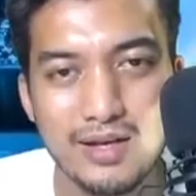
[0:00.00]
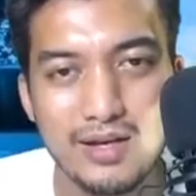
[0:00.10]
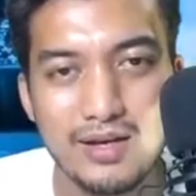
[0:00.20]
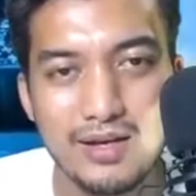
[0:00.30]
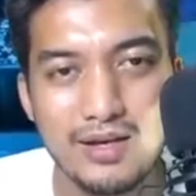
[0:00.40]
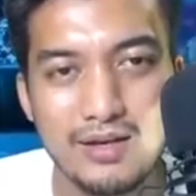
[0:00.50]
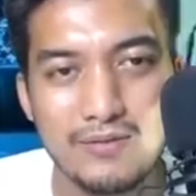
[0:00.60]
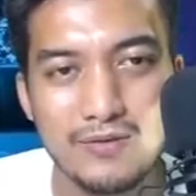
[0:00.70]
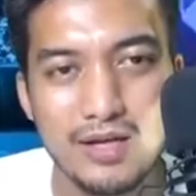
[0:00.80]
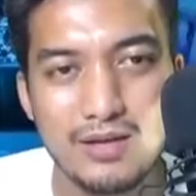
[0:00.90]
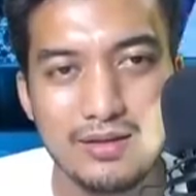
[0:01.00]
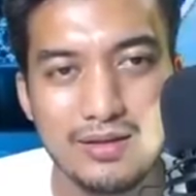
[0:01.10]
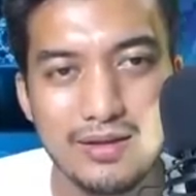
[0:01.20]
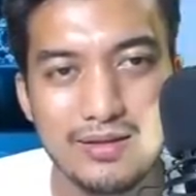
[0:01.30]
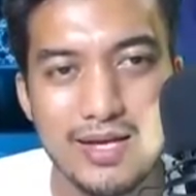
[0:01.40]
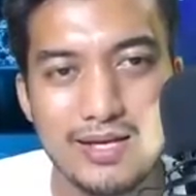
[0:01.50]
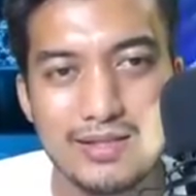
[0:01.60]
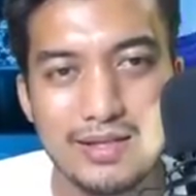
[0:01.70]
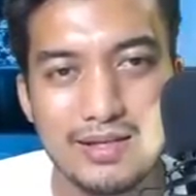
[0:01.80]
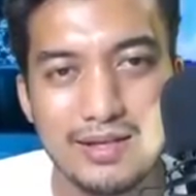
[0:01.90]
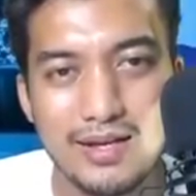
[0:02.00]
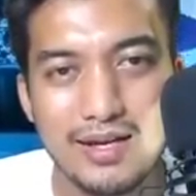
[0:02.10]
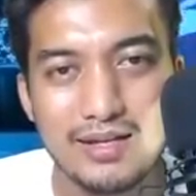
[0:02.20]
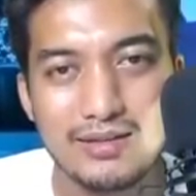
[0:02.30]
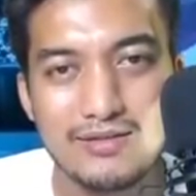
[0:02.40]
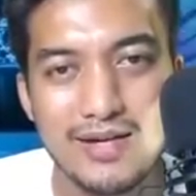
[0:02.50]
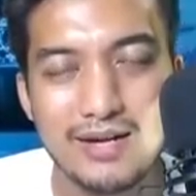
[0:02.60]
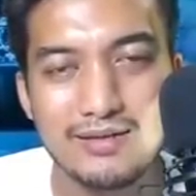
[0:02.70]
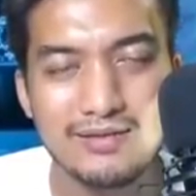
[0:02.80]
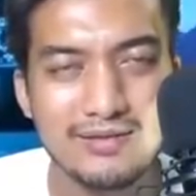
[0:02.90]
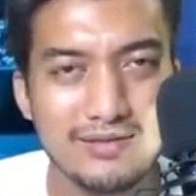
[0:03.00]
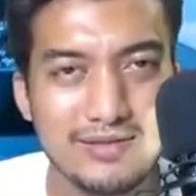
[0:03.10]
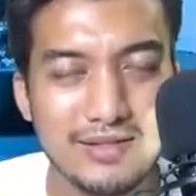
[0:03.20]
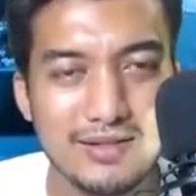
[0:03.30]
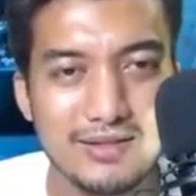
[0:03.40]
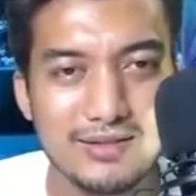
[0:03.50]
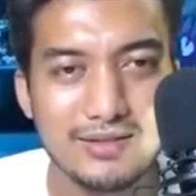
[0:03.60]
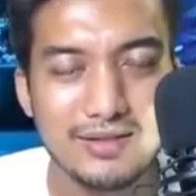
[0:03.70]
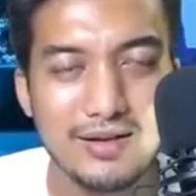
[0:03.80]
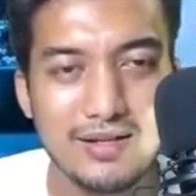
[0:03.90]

And, well, that is it. And the dragon just got